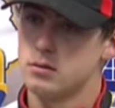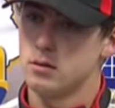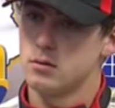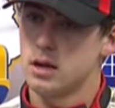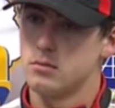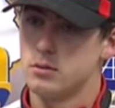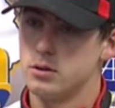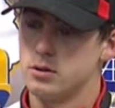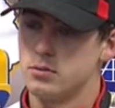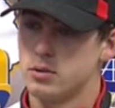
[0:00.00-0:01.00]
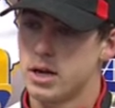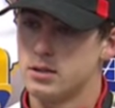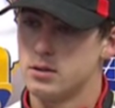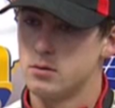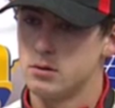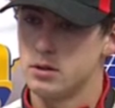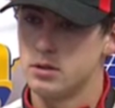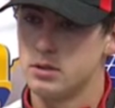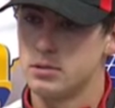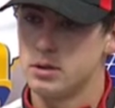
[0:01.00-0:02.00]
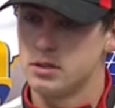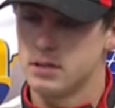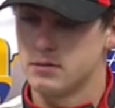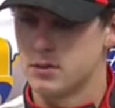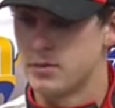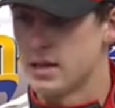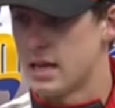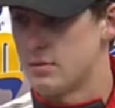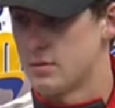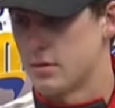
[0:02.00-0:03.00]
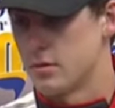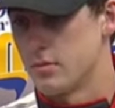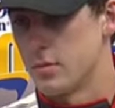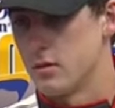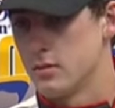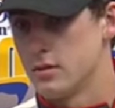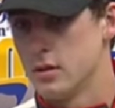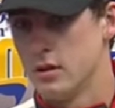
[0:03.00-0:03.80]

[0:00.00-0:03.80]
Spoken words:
you know, Kyle Busch or Brad so good, is because they have so many laps under their belt.